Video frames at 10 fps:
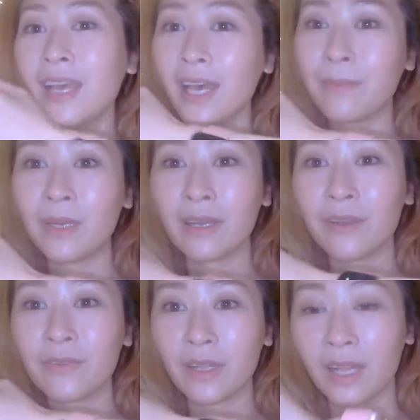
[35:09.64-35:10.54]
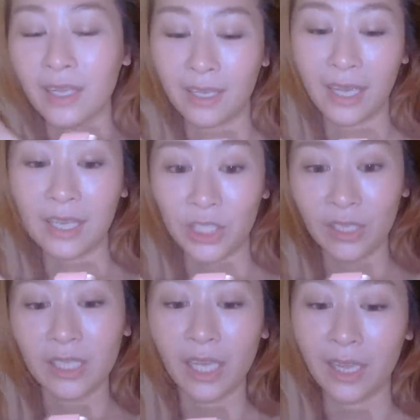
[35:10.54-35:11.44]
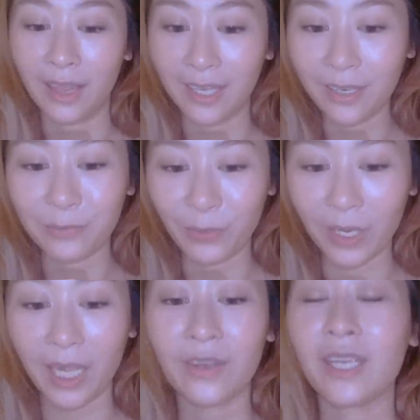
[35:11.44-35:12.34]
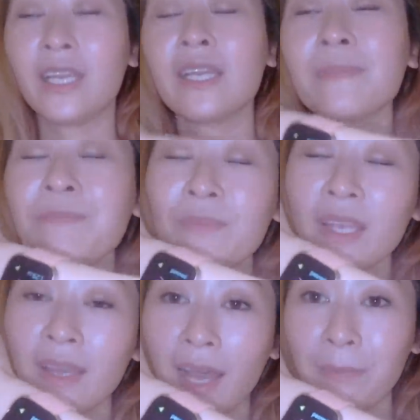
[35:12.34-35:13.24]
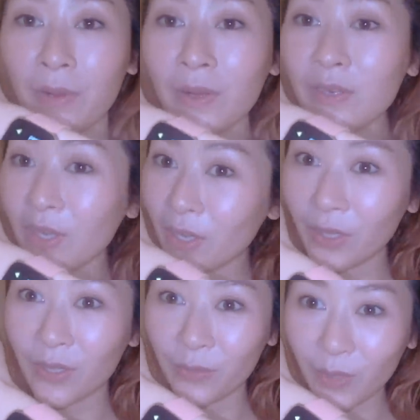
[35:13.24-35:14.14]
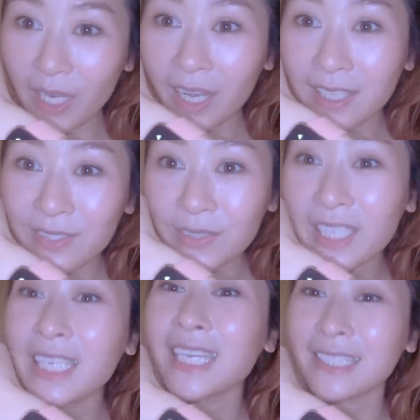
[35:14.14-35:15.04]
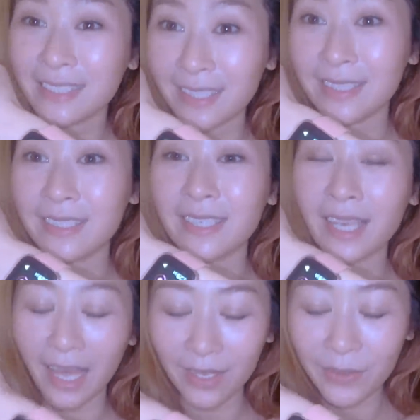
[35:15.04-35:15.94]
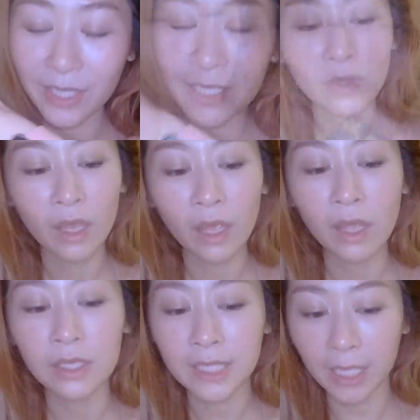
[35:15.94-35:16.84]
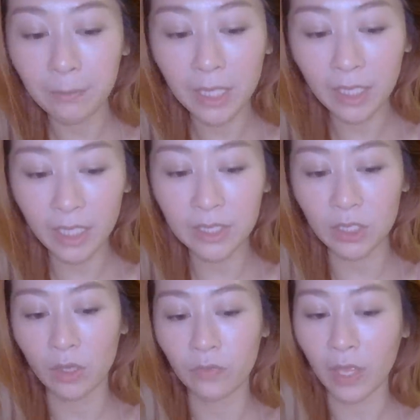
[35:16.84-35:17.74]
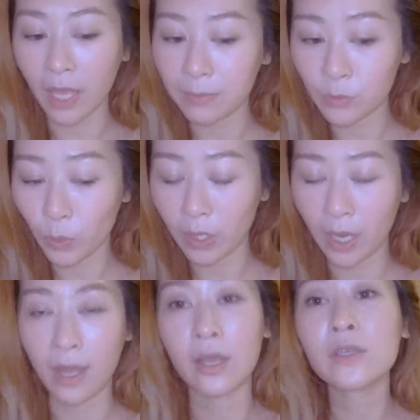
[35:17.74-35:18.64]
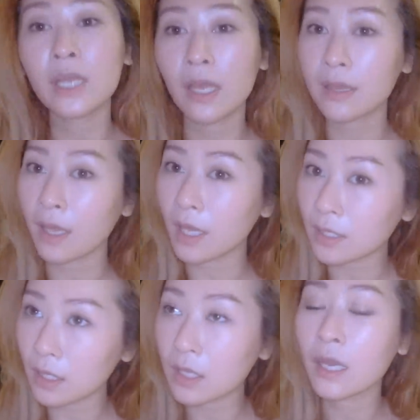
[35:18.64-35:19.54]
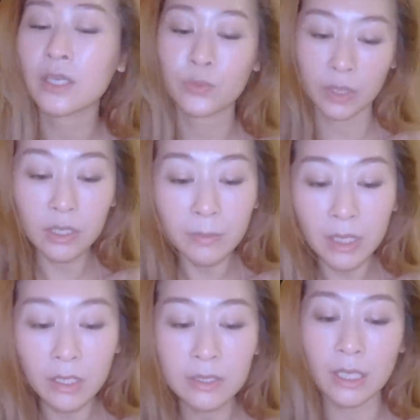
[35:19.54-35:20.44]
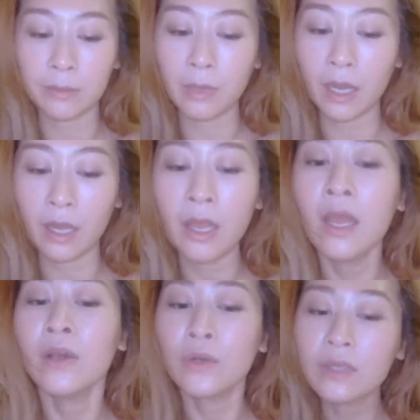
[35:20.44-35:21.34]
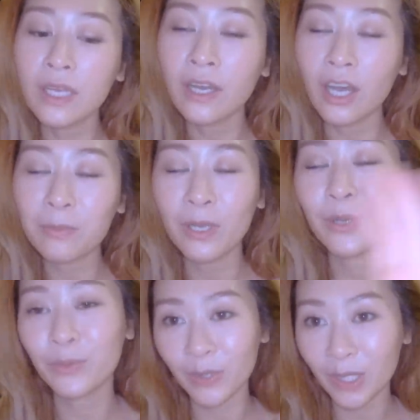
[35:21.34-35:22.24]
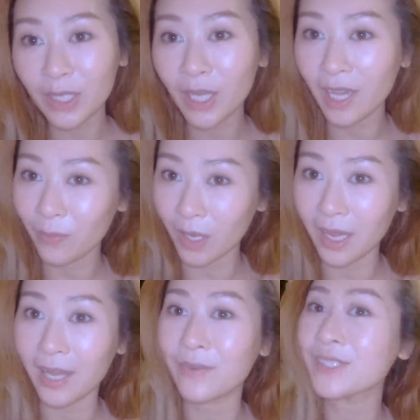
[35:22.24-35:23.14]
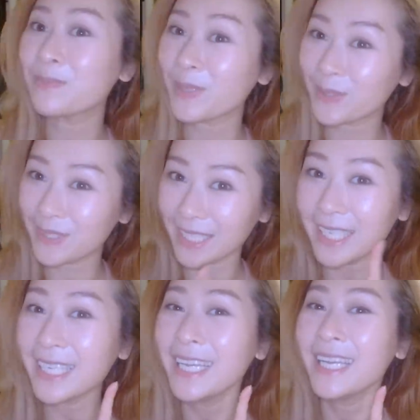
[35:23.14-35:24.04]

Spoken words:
a bit of, like, actually a lot of workout in. I burned 360 calories, 10 minutes of abs workout, and I did 20 minutes on my hula hoop ring while I was posting